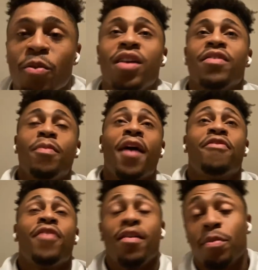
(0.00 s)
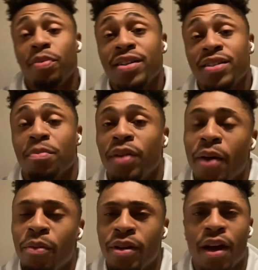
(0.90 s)
One of my favorite places to
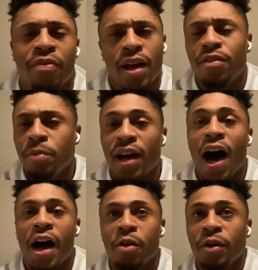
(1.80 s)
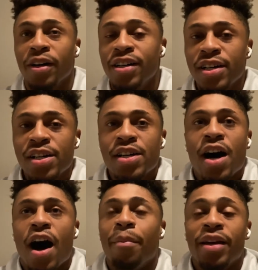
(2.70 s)
play would definitely have to be Iowa.
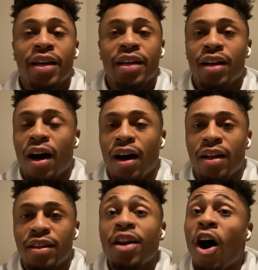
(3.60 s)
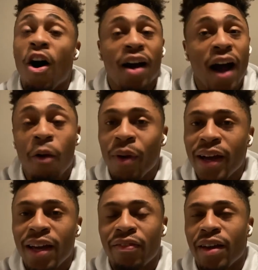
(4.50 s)
I mean, the Hawkeye
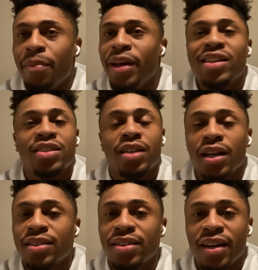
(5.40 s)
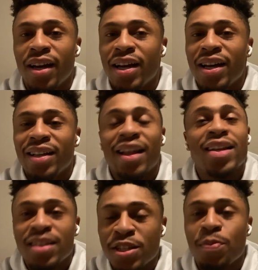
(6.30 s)
Wave, I mean, it's just,
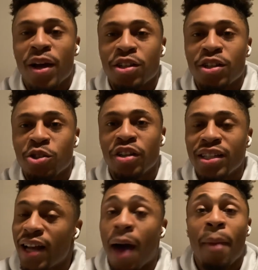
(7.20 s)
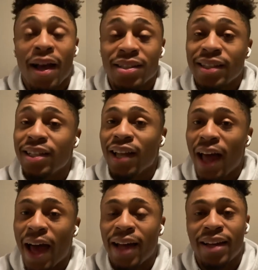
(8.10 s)
that's a special tradition. I'm actually
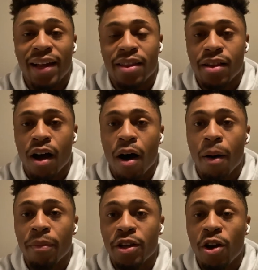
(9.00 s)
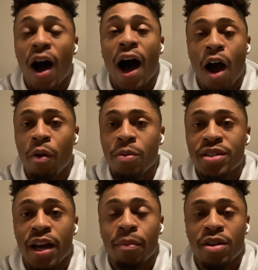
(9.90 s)
glad that, Iowa
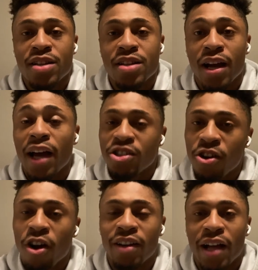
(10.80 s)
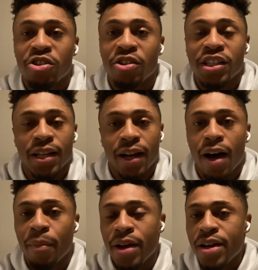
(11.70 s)
was able to kind of start that tradition
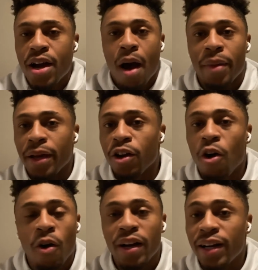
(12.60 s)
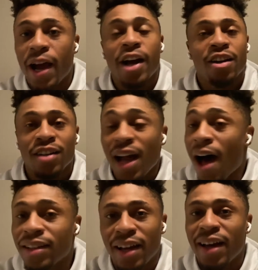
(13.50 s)
up. I mean, going in there, you're
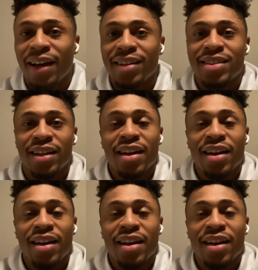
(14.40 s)
locked in.